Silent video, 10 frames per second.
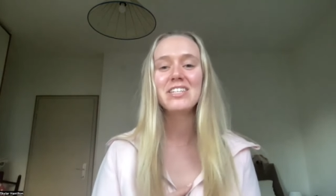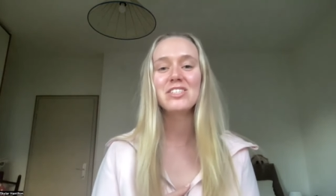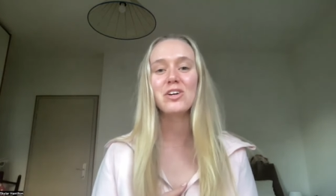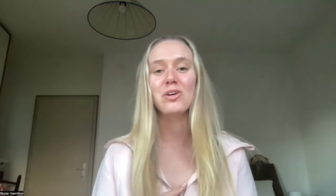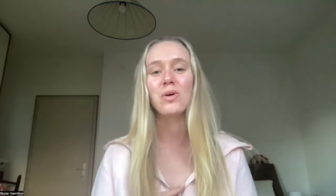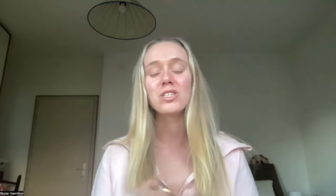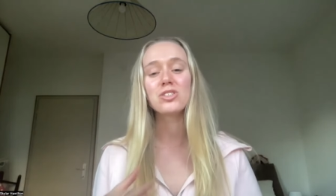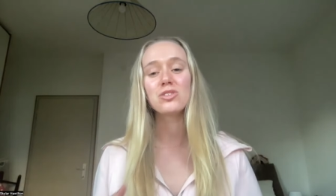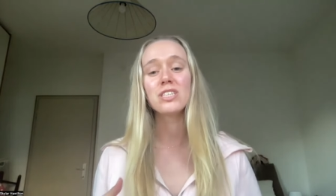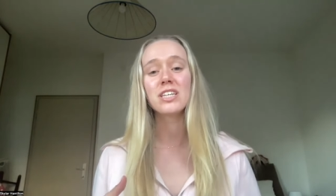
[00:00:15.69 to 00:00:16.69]
So,
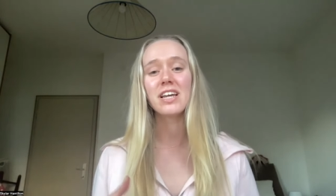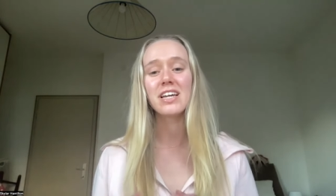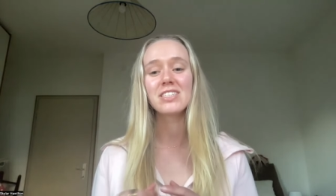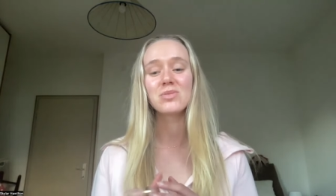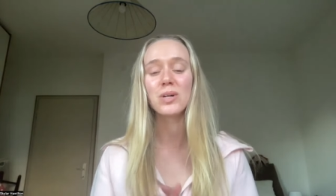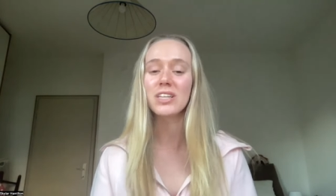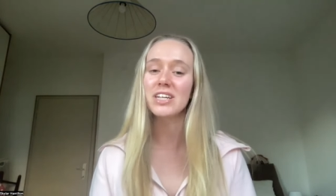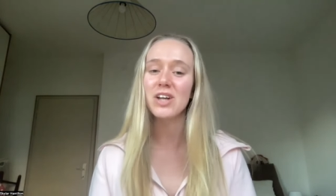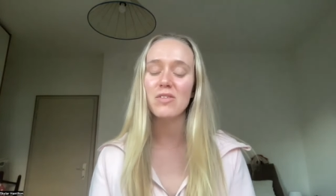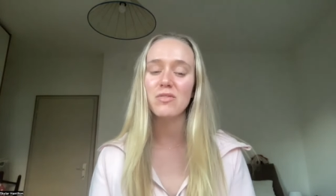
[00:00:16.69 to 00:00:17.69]
Susan is
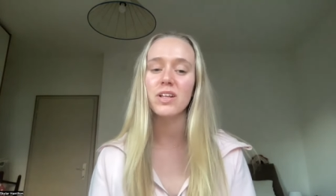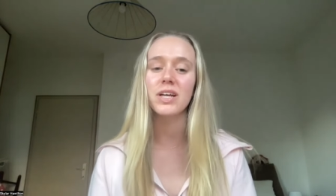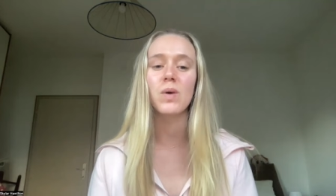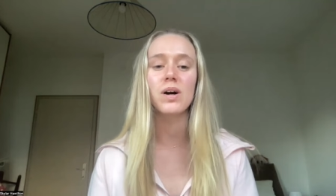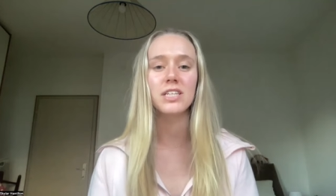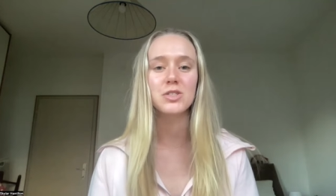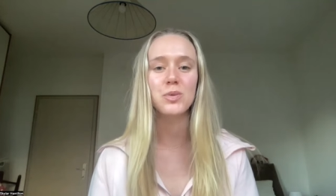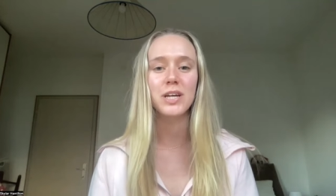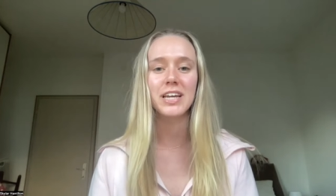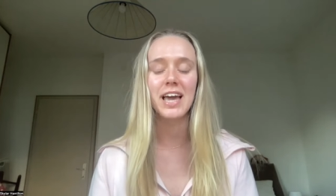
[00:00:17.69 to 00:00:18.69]
really not feeling well this
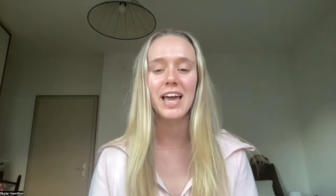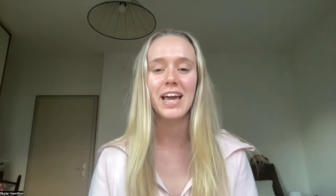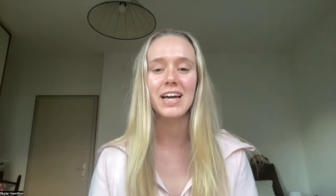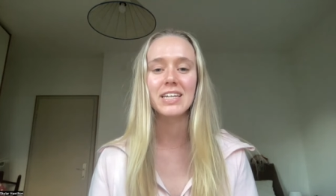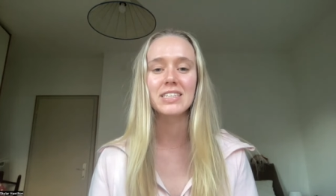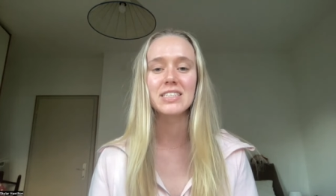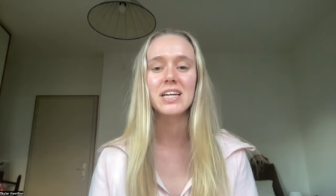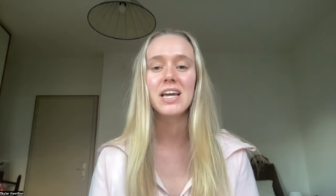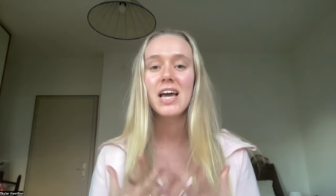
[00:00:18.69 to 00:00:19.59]
week, and